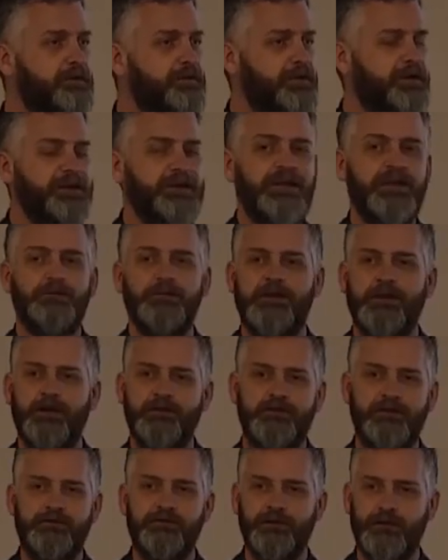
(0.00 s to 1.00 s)
But again,
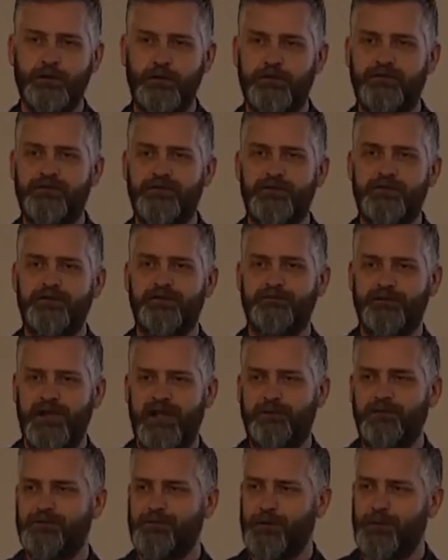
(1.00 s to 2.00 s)
because he's Lewis and he's
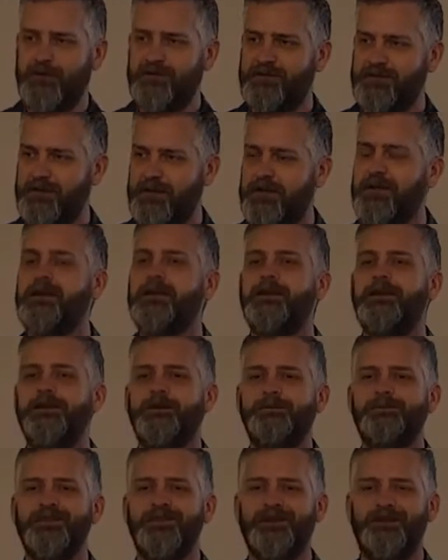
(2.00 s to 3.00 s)
inflammatory today,
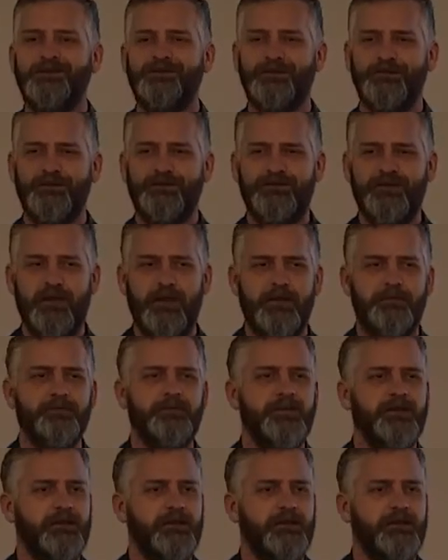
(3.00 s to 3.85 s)
he's going to say,